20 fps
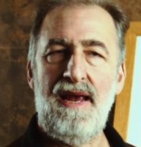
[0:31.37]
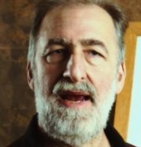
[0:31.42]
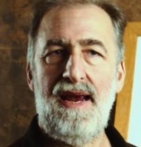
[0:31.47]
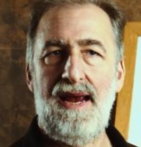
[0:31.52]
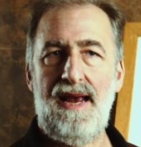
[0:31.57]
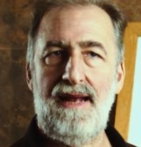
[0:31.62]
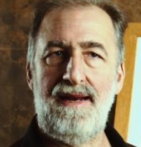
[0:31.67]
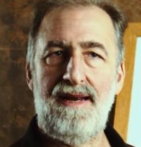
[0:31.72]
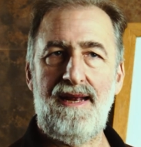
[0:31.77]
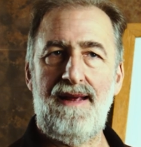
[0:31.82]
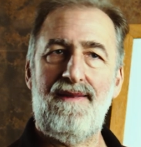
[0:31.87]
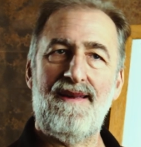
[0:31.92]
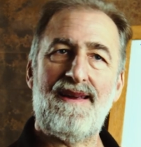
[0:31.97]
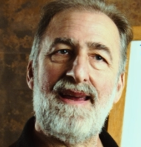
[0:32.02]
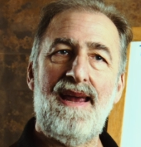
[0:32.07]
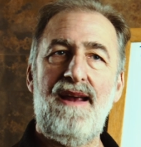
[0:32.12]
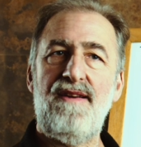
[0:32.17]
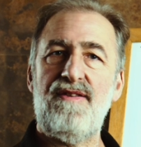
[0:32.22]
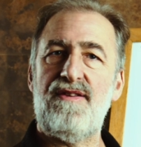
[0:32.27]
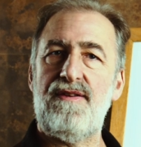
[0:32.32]
And in the
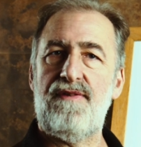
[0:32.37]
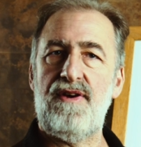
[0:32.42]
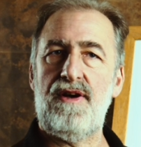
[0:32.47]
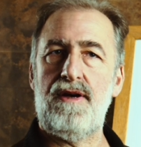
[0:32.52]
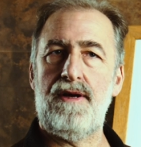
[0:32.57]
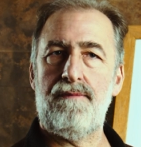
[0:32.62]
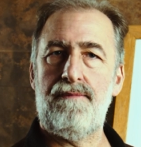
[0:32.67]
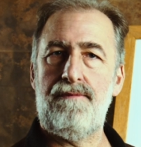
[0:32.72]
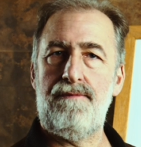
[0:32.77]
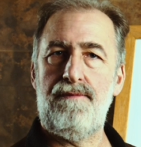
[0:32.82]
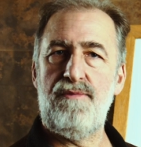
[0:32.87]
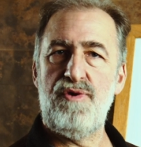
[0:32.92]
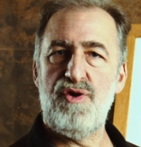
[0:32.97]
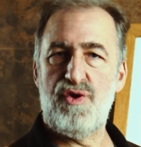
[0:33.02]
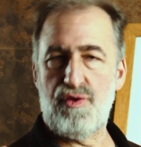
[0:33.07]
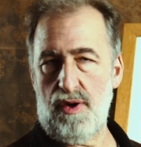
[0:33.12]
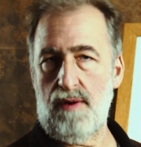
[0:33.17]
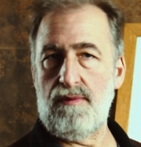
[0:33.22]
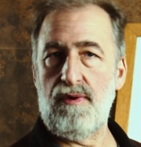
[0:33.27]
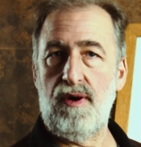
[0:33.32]
case of a
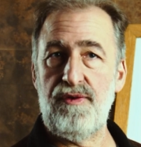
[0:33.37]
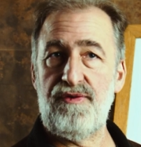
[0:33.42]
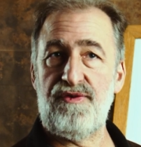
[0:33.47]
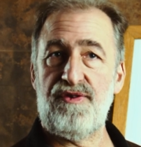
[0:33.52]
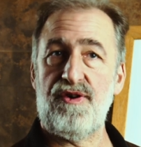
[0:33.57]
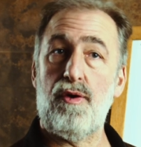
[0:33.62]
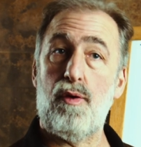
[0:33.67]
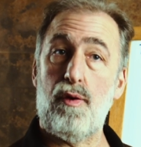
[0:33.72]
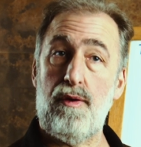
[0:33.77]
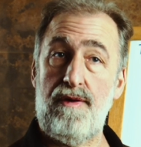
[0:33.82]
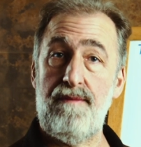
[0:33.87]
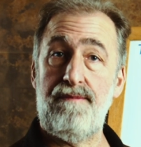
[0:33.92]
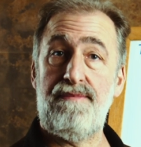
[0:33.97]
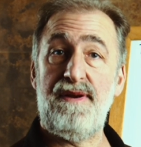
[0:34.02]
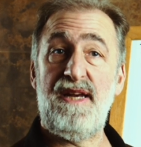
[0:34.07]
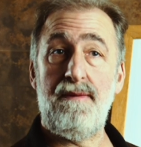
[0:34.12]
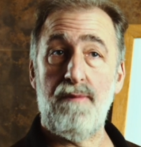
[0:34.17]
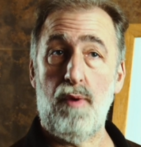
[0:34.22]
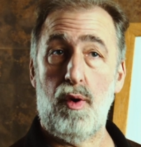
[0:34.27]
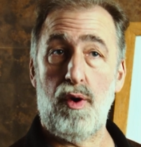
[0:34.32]
drum roaster or the
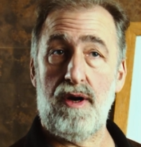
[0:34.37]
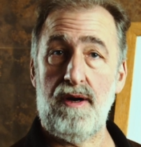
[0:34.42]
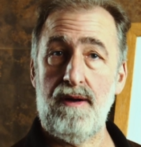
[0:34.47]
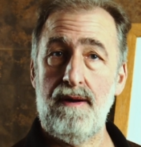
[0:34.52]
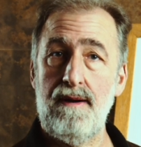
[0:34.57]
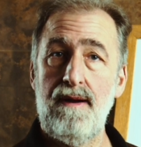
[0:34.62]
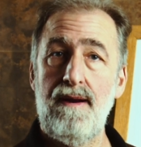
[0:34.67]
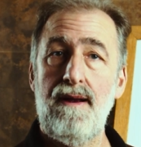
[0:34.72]
BMOR,